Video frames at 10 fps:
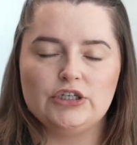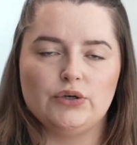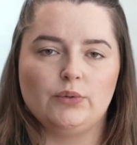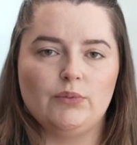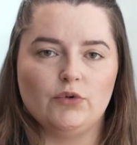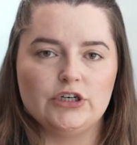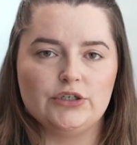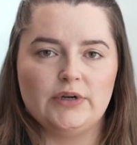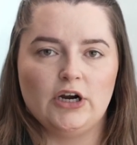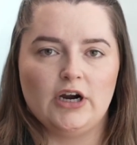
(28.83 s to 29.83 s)
So when we're
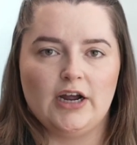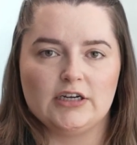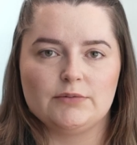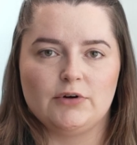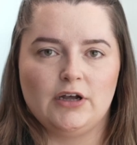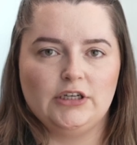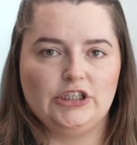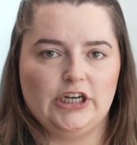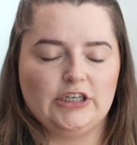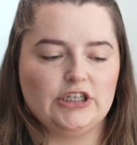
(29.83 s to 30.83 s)
doing our Exparel
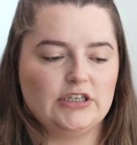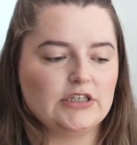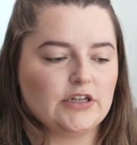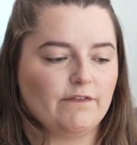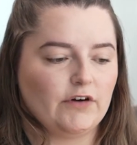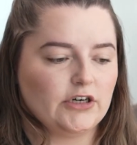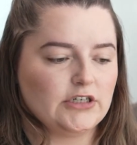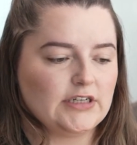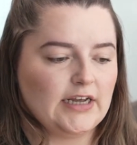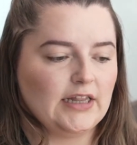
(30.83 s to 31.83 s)
injections, the
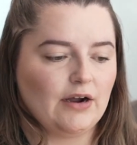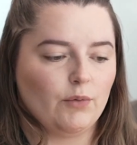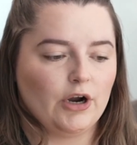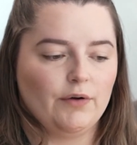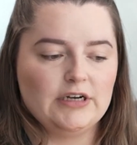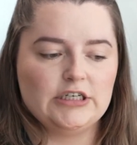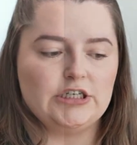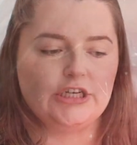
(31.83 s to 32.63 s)
first thing that we're going to